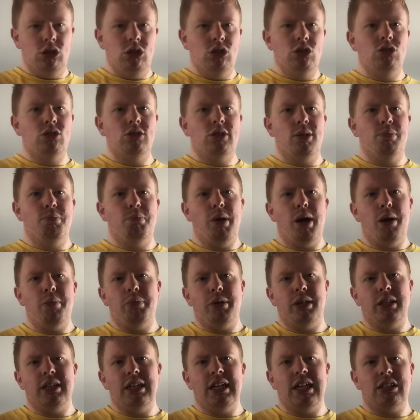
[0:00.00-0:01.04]
under
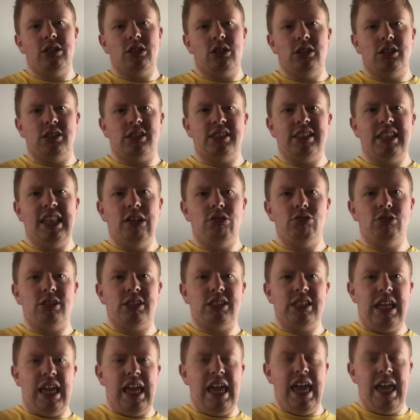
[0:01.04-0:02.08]
Baba Yaga
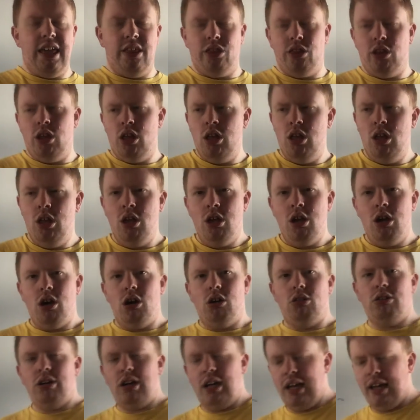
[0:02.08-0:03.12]
Stiltskin.
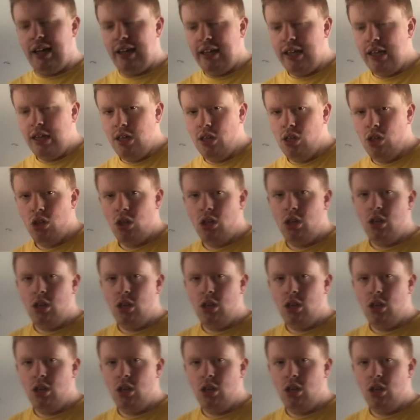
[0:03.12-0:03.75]
Okay?